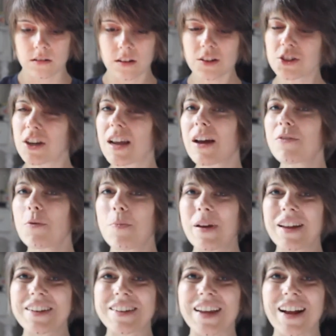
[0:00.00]
Does she have a
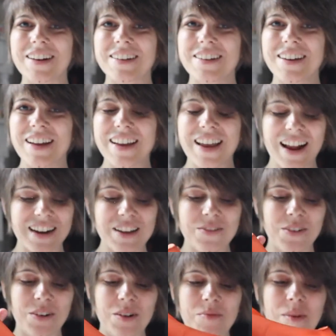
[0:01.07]
bandana? I can't even
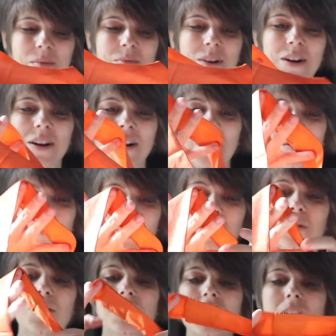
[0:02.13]
remember, but it
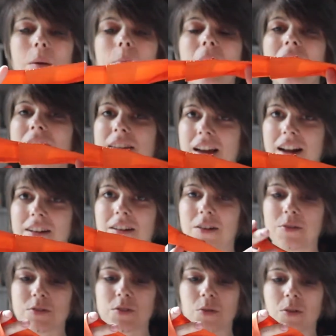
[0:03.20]
looks like a bandana
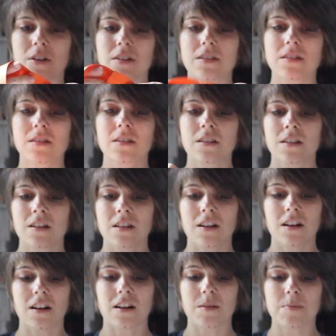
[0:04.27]
of sorts.
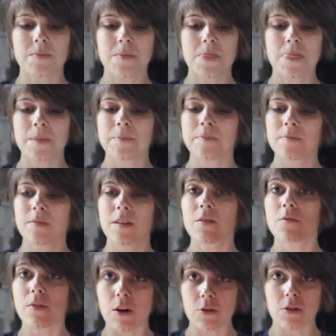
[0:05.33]

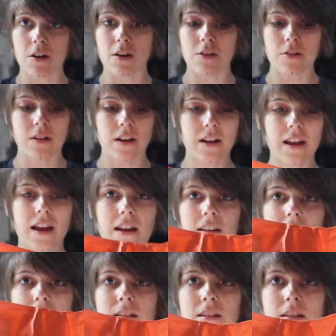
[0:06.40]
Velcro,
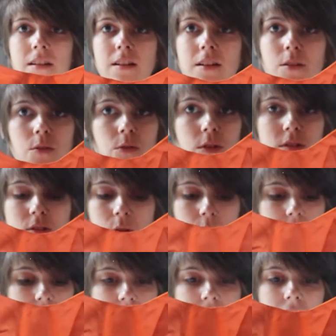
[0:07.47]
again, looks
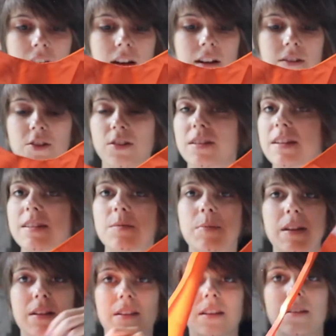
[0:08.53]
totally fine. Just needs to
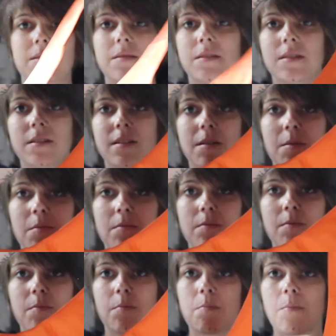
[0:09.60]
be like
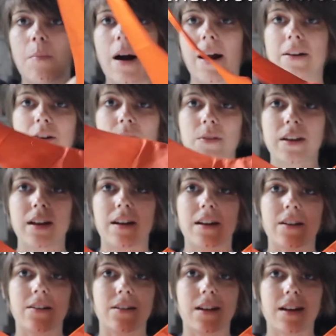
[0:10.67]
minorly
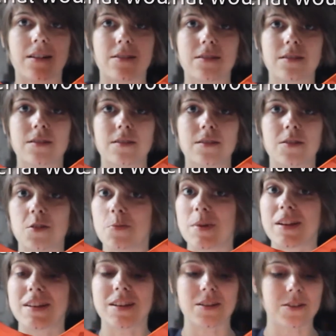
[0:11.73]
ironed out. No
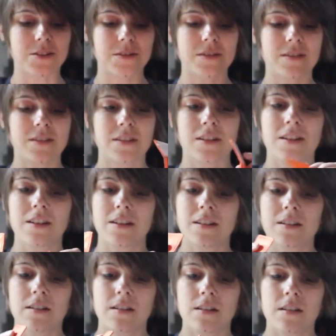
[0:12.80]
big deal.
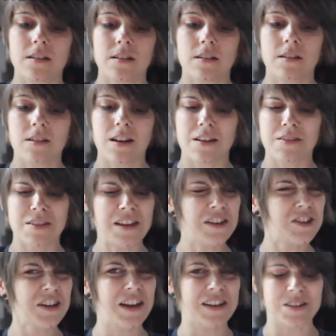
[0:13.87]
I think
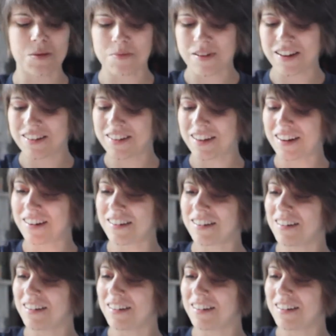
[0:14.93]
she has a bandana.